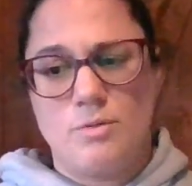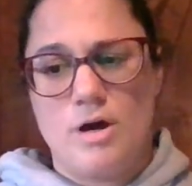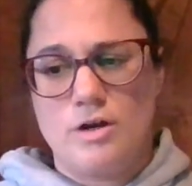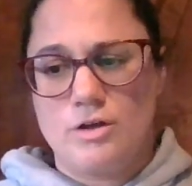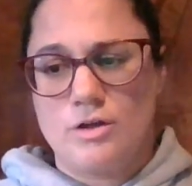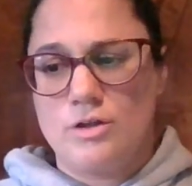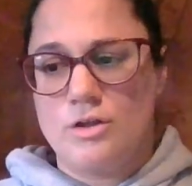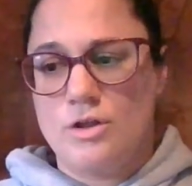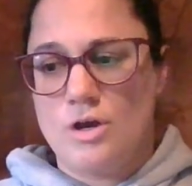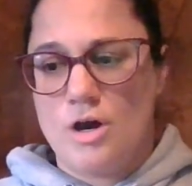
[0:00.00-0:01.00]
model
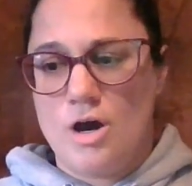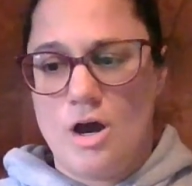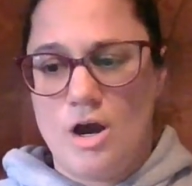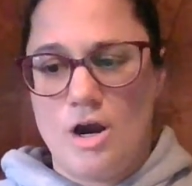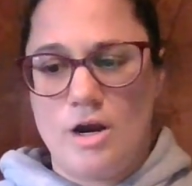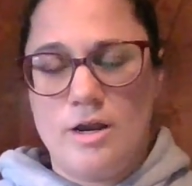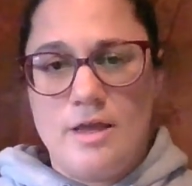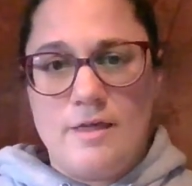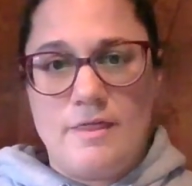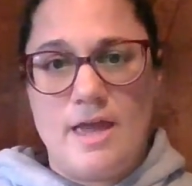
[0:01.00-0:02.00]
are
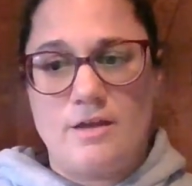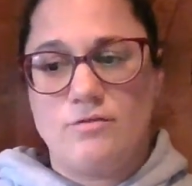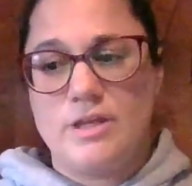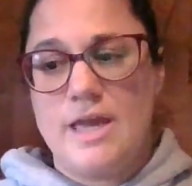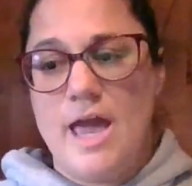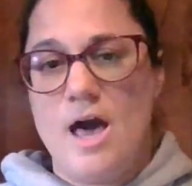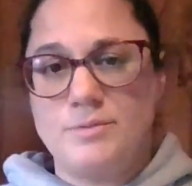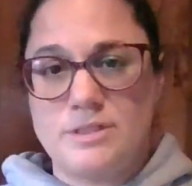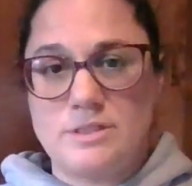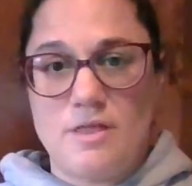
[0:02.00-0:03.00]
that it really
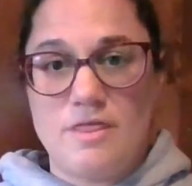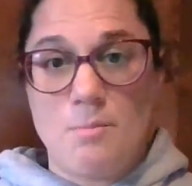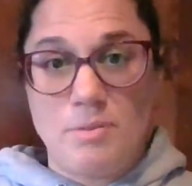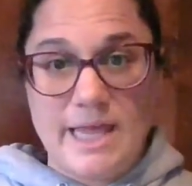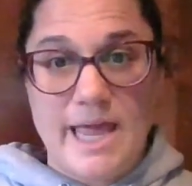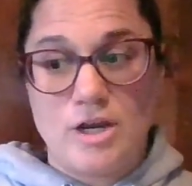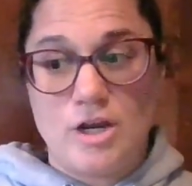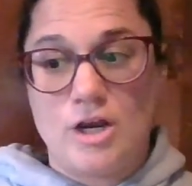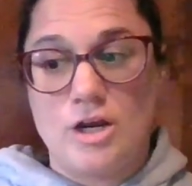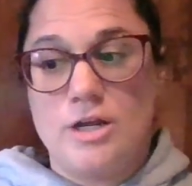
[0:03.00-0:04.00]
helps the
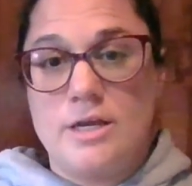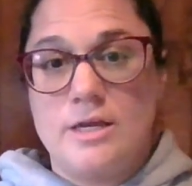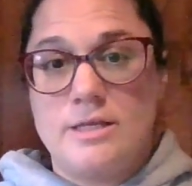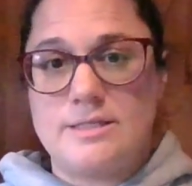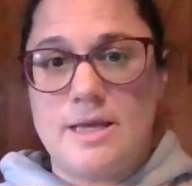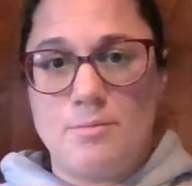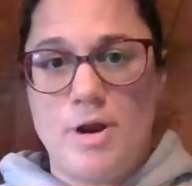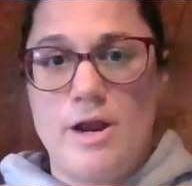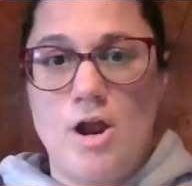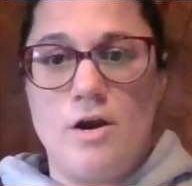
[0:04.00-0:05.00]
planner set
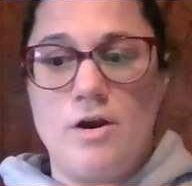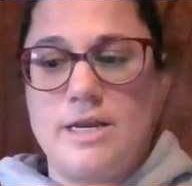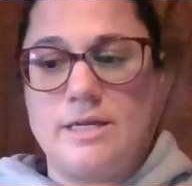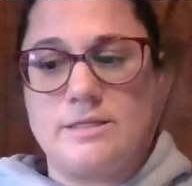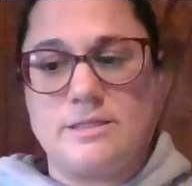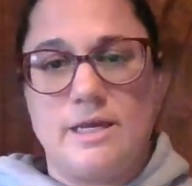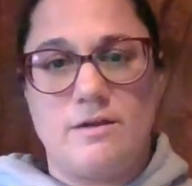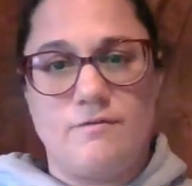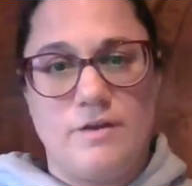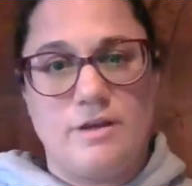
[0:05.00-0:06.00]
priorities
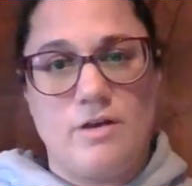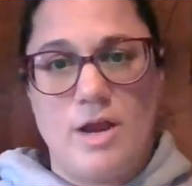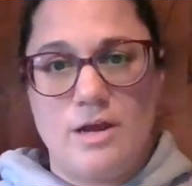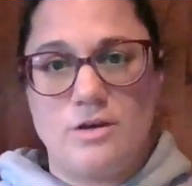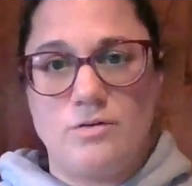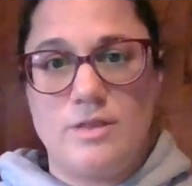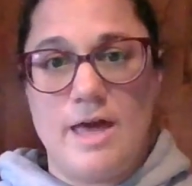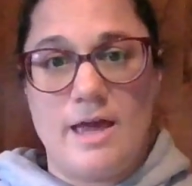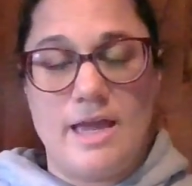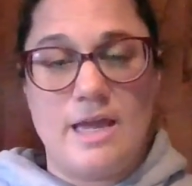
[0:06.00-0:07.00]
and figure out how to do
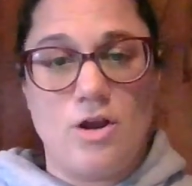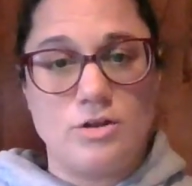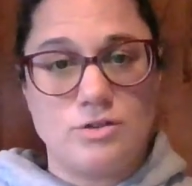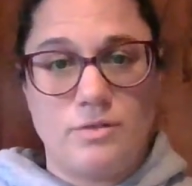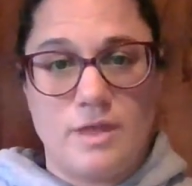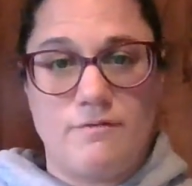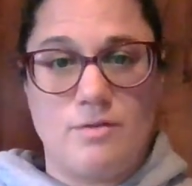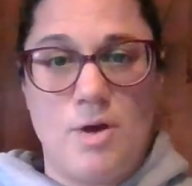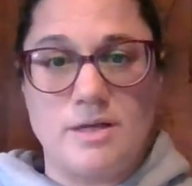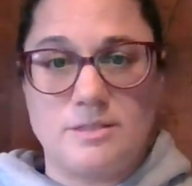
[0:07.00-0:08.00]
that and also think of
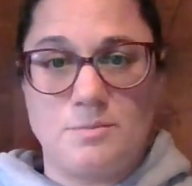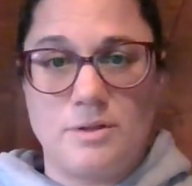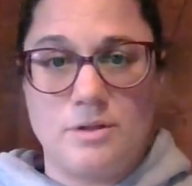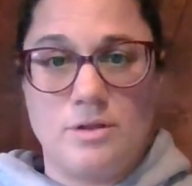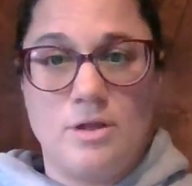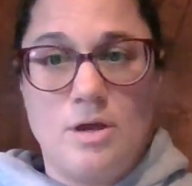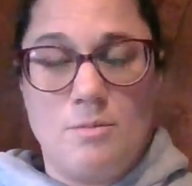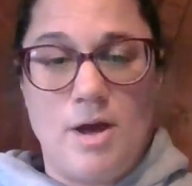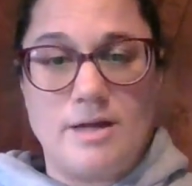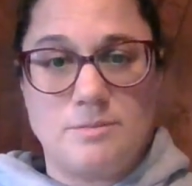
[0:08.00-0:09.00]
the
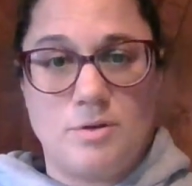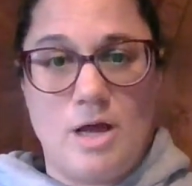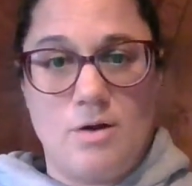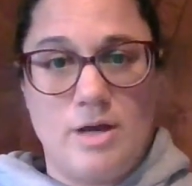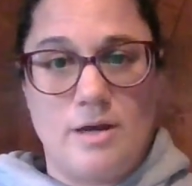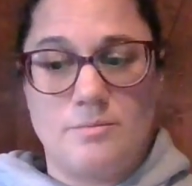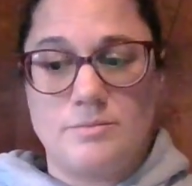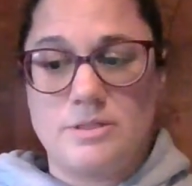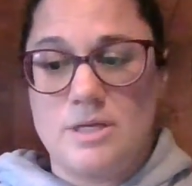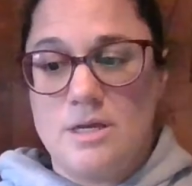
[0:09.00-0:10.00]
possible
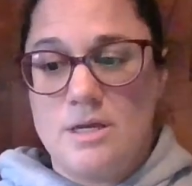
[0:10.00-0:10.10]
outcomes.